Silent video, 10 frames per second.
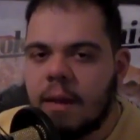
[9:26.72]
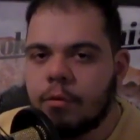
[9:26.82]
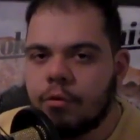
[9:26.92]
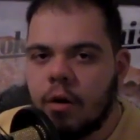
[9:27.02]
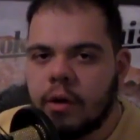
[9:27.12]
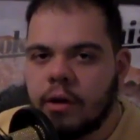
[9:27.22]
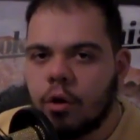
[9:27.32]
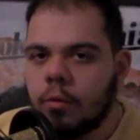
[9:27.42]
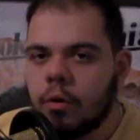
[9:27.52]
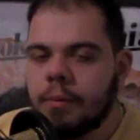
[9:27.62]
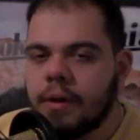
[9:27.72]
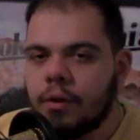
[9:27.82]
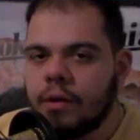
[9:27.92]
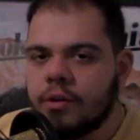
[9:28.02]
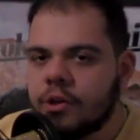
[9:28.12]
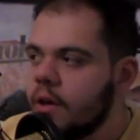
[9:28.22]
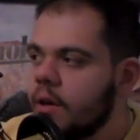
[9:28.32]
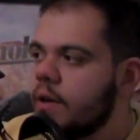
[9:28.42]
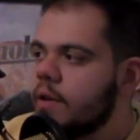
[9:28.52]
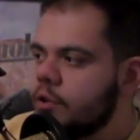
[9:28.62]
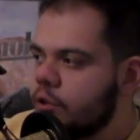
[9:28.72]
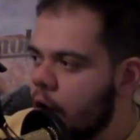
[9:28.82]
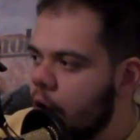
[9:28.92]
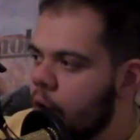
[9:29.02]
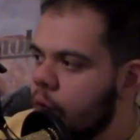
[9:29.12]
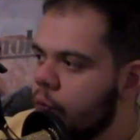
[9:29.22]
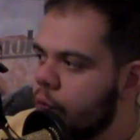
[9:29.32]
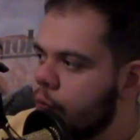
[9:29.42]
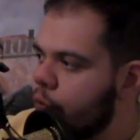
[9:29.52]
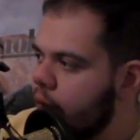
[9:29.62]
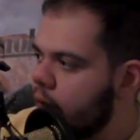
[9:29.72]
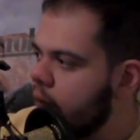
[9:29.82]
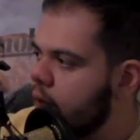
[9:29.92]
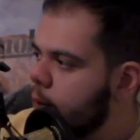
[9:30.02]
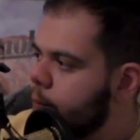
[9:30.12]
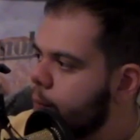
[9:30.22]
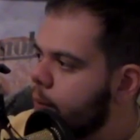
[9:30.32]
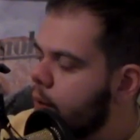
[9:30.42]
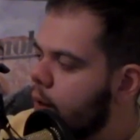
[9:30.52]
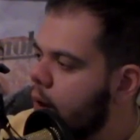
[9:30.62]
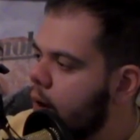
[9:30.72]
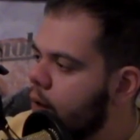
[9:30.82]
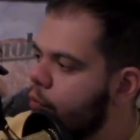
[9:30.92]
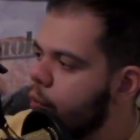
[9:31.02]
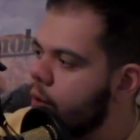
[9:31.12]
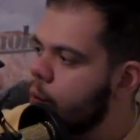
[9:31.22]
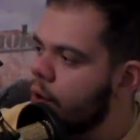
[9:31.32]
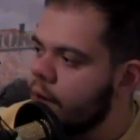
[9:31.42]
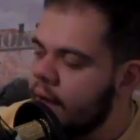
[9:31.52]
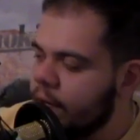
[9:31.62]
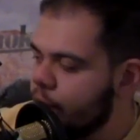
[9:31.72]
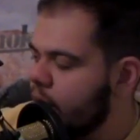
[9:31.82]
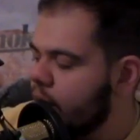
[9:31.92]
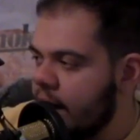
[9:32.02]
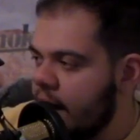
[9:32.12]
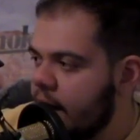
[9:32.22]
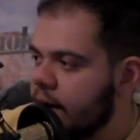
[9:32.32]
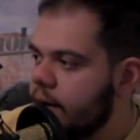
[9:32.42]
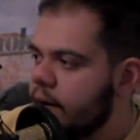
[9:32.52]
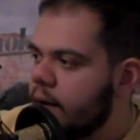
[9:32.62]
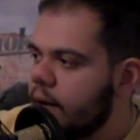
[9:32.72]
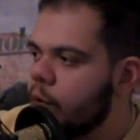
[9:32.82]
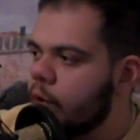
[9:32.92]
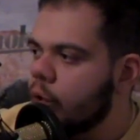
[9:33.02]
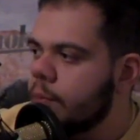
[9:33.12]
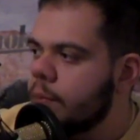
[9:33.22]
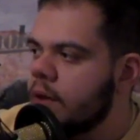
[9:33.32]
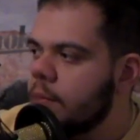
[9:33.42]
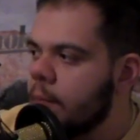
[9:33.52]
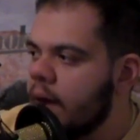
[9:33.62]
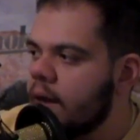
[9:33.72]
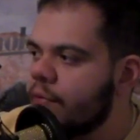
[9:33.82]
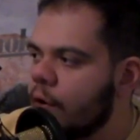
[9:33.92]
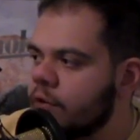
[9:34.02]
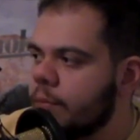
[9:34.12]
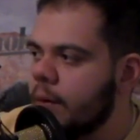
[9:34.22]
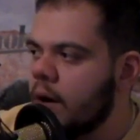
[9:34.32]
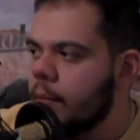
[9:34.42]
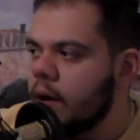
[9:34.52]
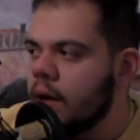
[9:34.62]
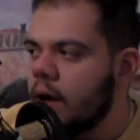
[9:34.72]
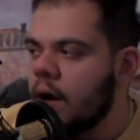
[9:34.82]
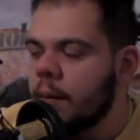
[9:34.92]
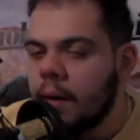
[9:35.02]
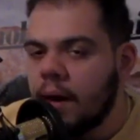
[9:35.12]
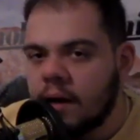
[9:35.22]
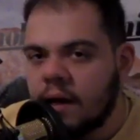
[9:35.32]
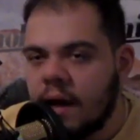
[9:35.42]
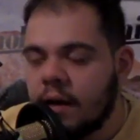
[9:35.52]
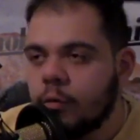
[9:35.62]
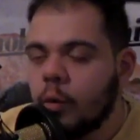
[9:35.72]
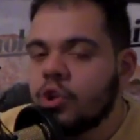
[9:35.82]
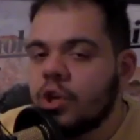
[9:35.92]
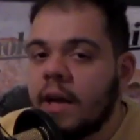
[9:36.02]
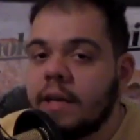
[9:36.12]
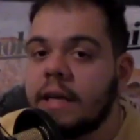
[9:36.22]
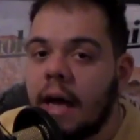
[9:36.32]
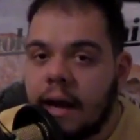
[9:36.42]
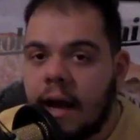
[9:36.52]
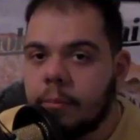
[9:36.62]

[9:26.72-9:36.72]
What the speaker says: growing. No more bigger reach. So really, if we were to get rid of that, it would only be make first amount of money on podcast, which I did not